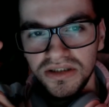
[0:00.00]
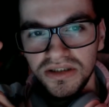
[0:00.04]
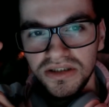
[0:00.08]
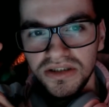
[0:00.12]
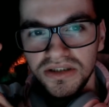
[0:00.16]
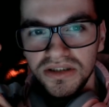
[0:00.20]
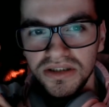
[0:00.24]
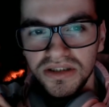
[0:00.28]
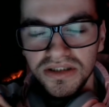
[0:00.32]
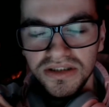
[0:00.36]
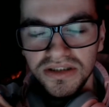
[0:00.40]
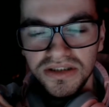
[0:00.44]

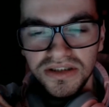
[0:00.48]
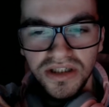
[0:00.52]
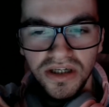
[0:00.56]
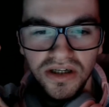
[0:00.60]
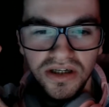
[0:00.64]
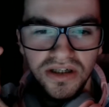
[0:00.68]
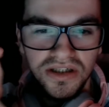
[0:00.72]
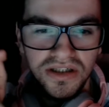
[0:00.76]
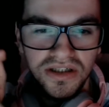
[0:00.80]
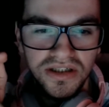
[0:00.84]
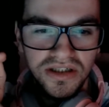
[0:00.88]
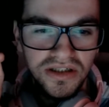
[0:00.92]
The,
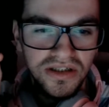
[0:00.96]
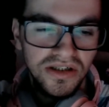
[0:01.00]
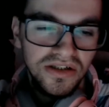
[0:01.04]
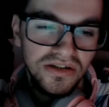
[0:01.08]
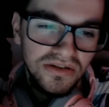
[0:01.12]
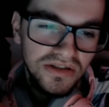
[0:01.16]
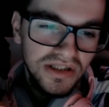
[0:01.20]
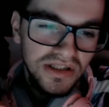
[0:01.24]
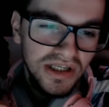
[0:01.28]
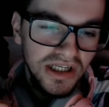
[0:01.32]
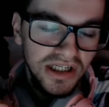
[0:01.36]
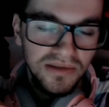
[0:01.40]
the
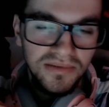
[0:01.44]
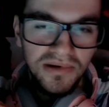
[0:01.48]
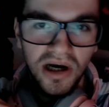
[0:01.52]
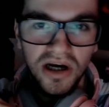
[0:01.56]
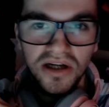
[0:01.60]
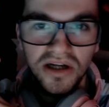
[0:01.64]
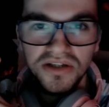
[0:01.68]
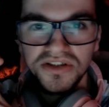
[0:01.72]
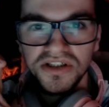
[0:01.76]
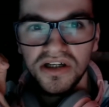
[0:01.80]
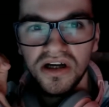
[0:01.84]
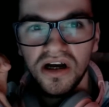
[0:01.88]
Kingdom
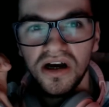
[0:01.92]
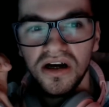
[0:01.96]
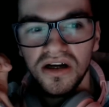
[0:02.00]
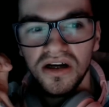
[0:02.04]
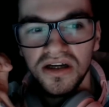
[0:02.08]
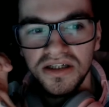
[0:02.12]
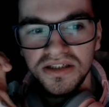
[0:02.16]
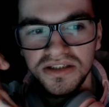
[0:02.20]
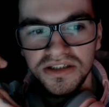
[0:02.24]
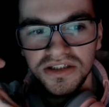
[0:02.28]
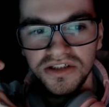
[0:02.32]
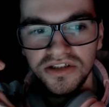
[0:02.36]
Hearts I can't
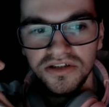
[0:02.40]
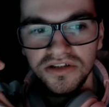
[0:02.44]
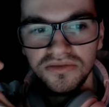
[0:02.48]
continue,